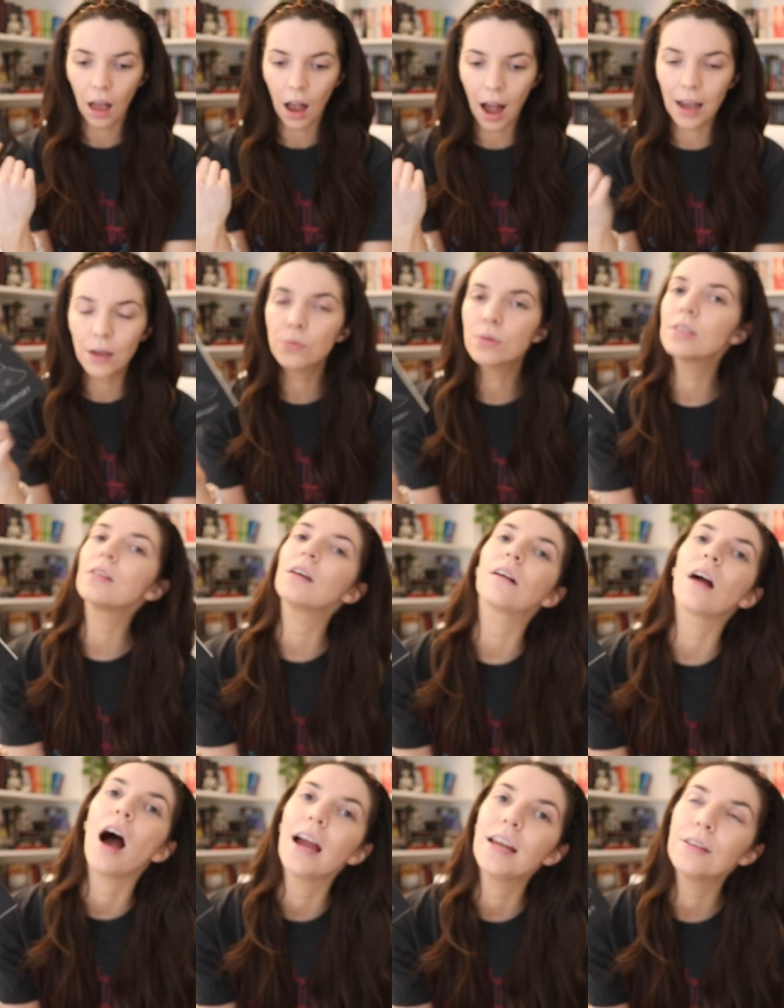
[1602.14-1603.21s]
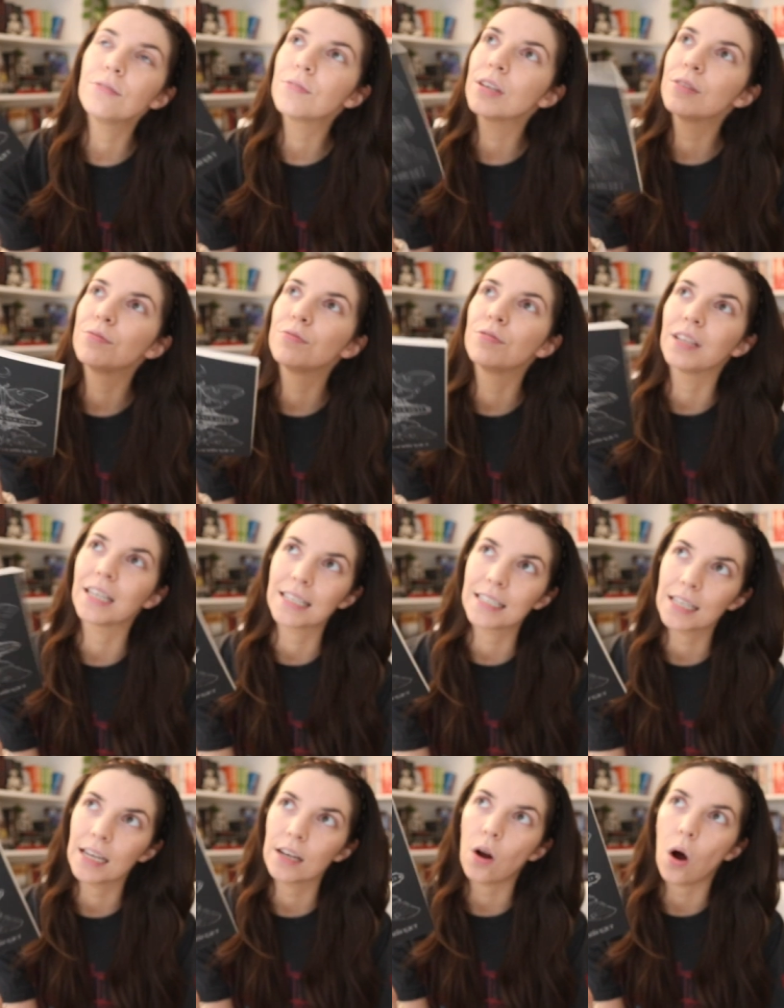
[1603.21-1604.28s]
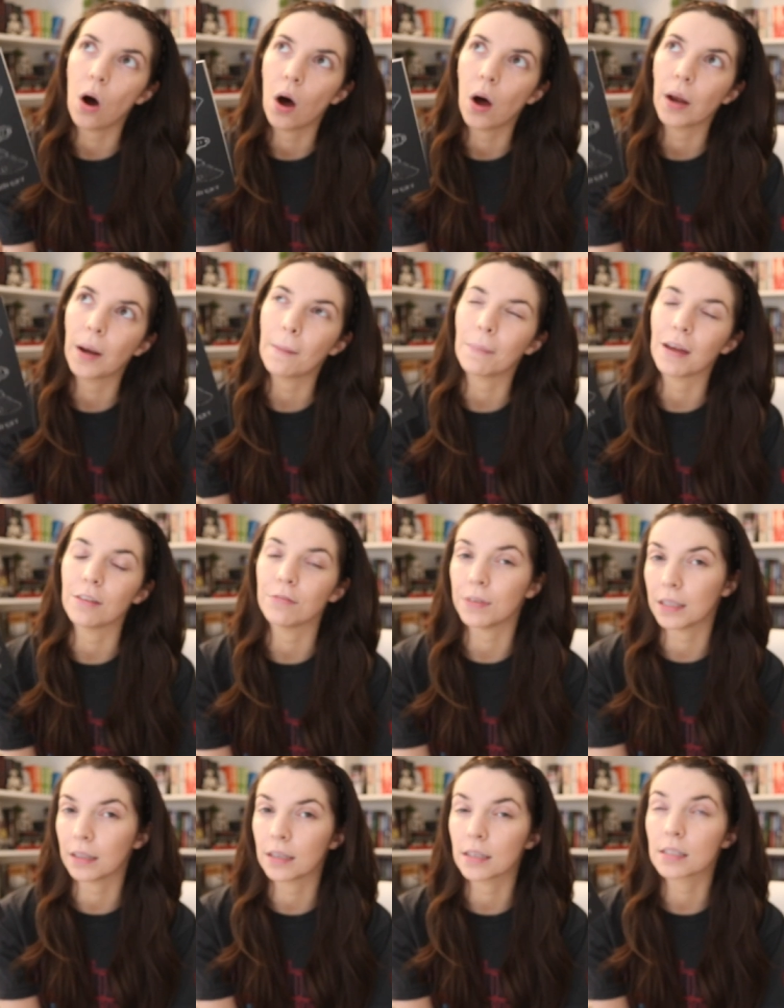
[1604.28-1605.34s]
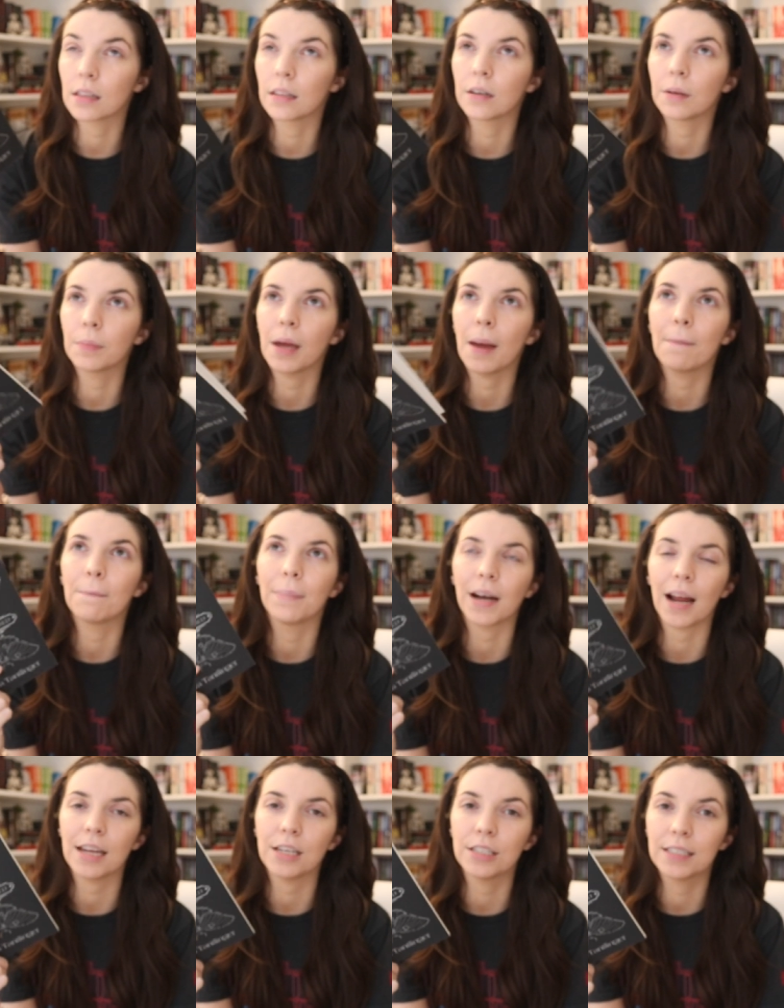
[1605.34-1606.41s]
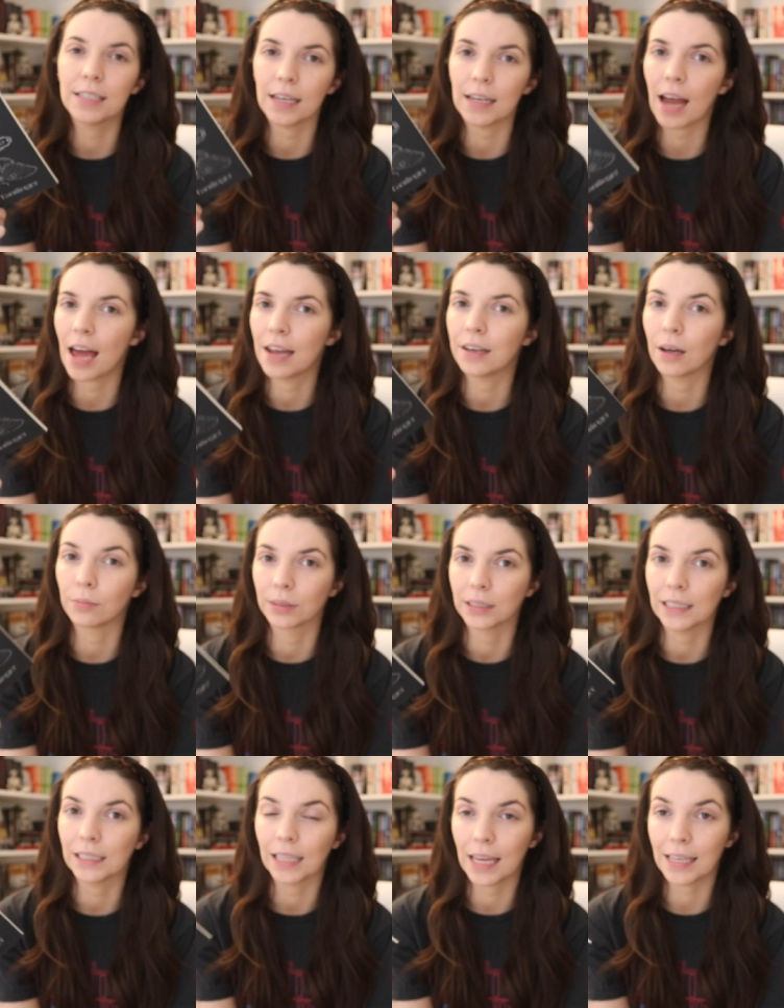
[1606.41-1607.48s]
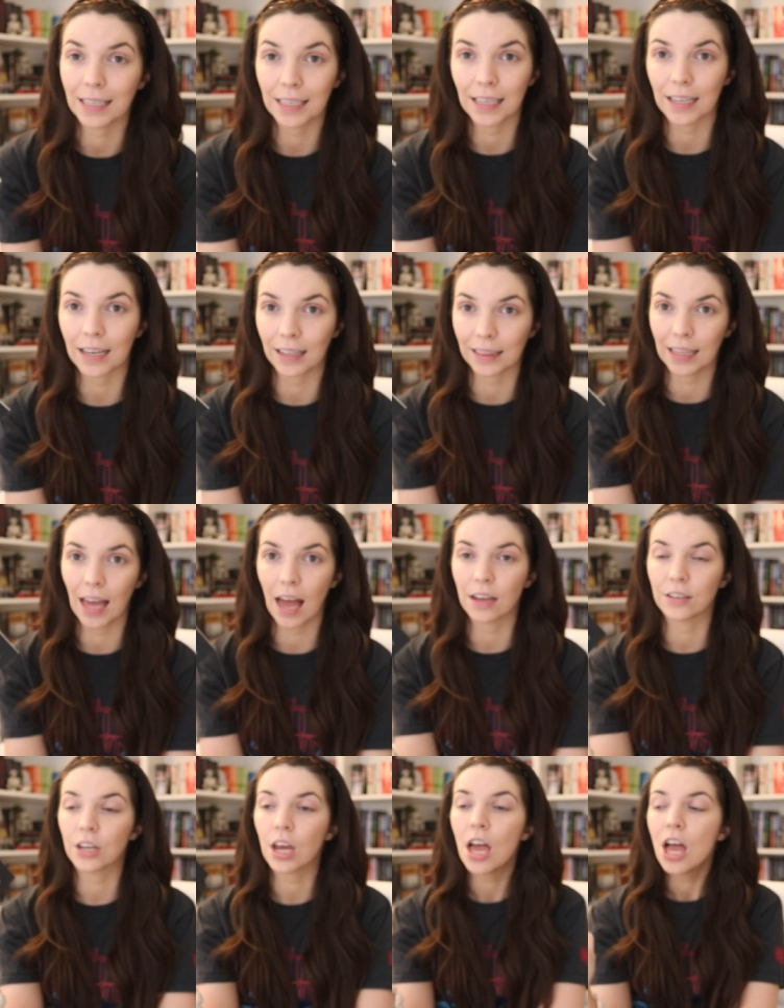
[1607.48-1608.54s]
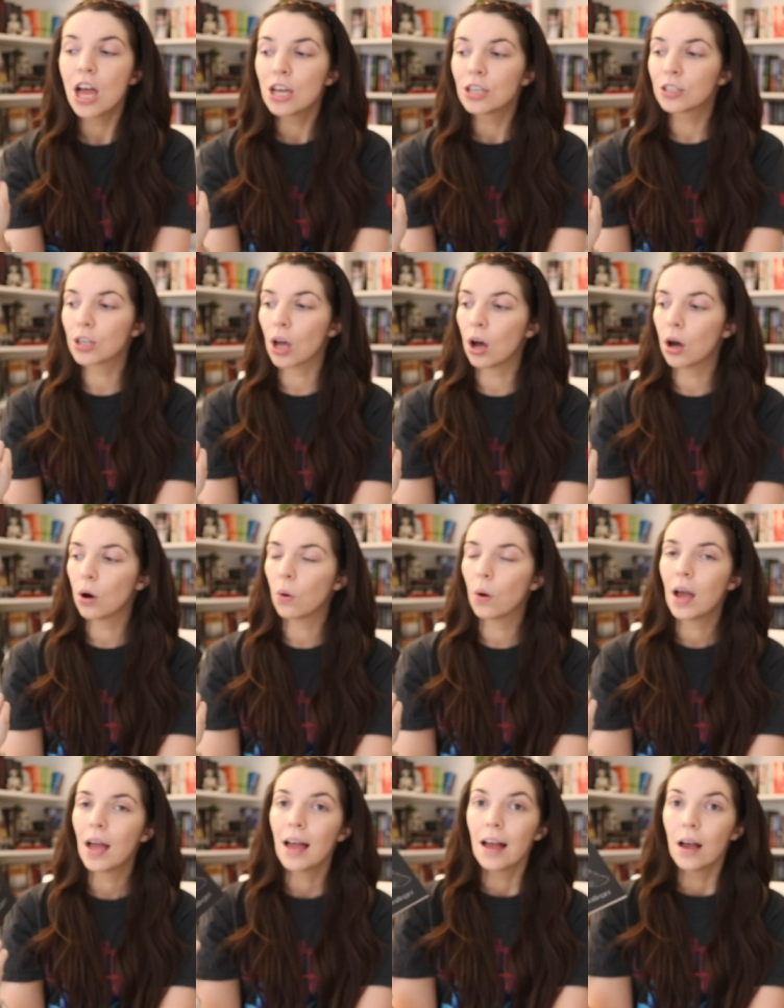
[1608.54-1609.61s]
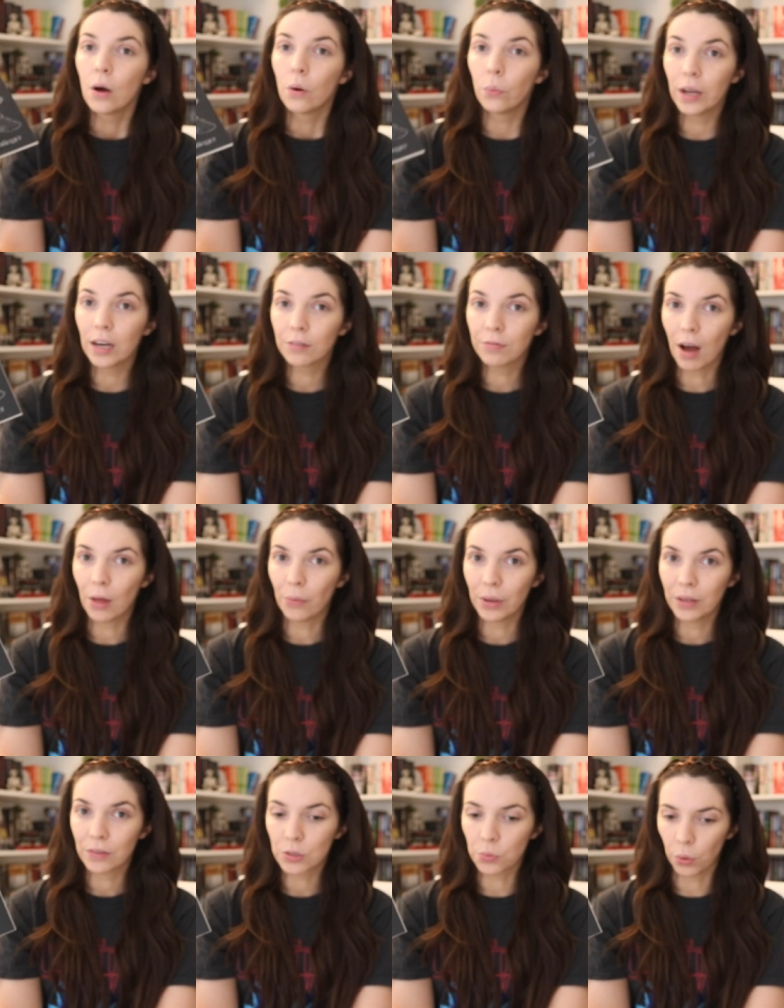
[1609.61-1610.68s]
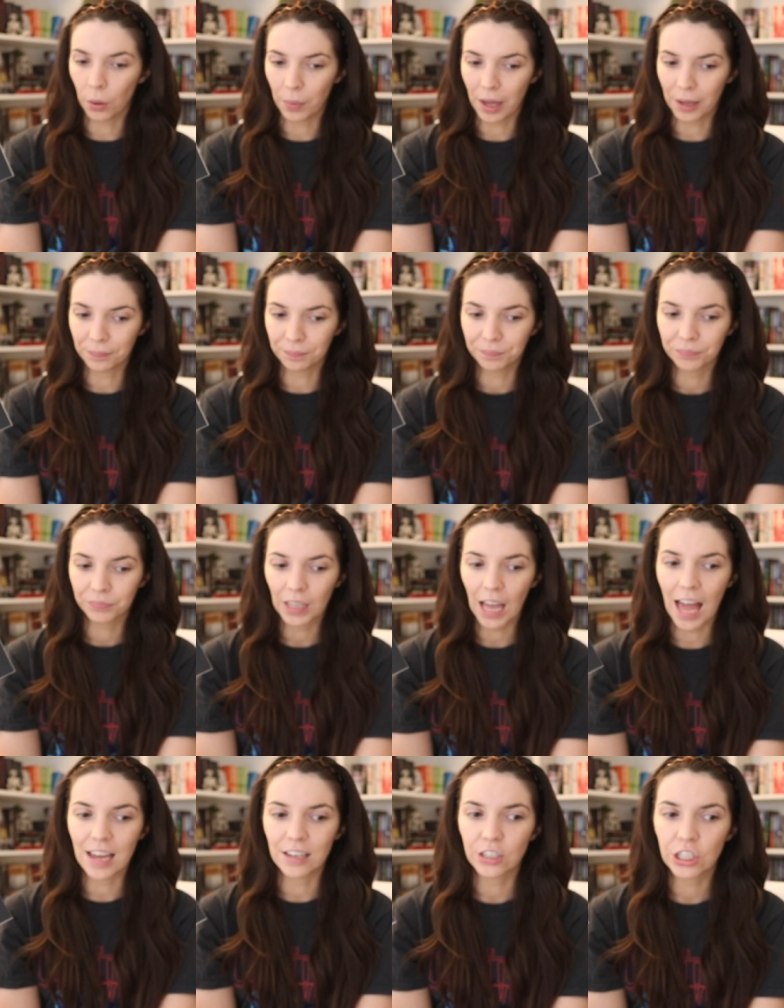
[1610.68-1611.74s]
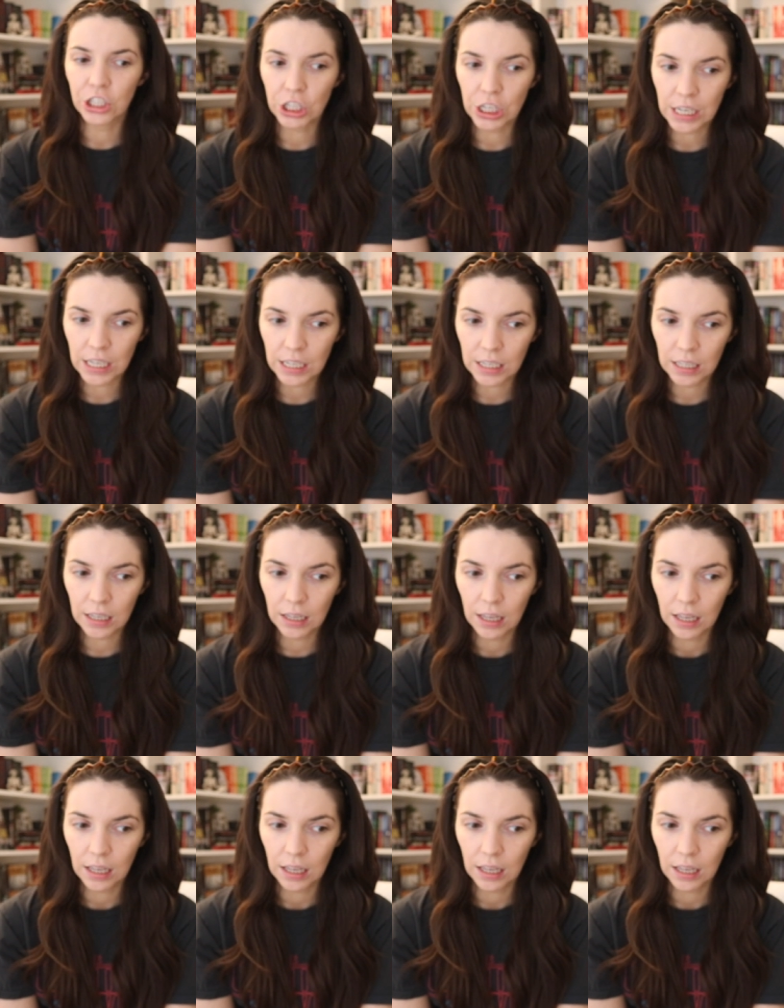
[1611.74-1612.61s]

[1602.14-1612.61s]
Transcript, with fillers: I was kind of conflicted on my feelings a little bit, but I did end up really liking it at the end. So we are following this woman, and she